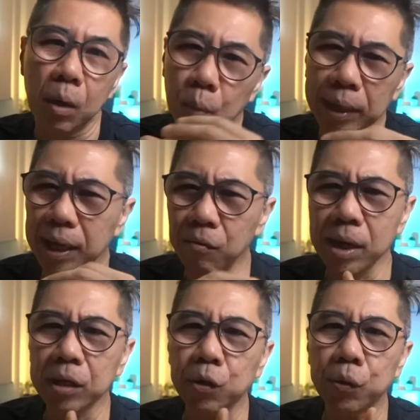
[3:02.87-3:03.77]
Whenever
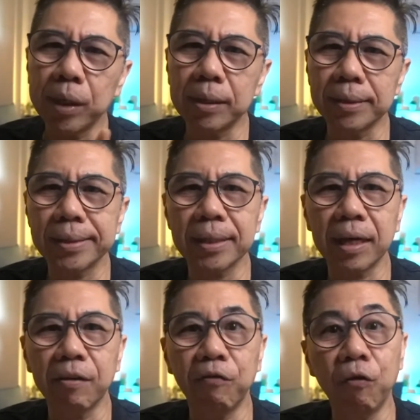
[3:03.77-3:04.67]
I create a
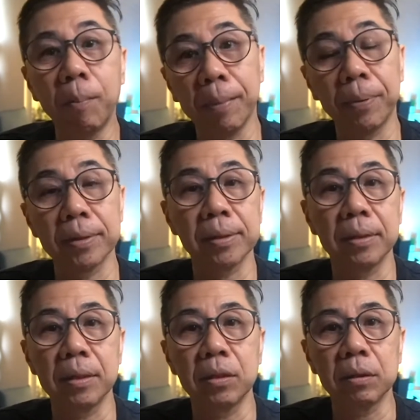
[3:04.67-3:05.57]
slide for my
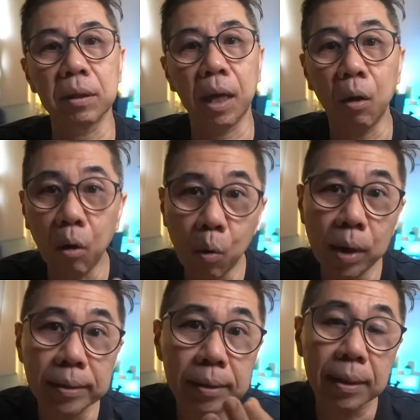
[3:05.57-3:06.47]
presentation, I
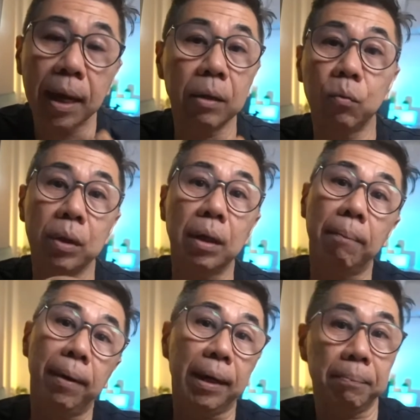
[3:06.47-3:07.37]
always start with a
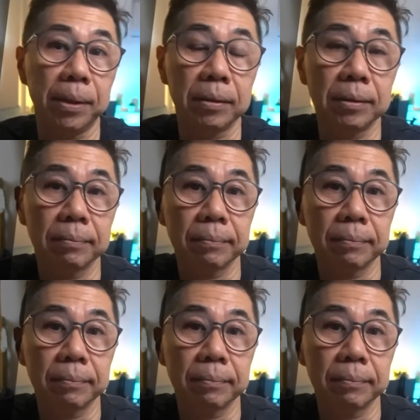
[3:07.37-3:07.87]
blank page.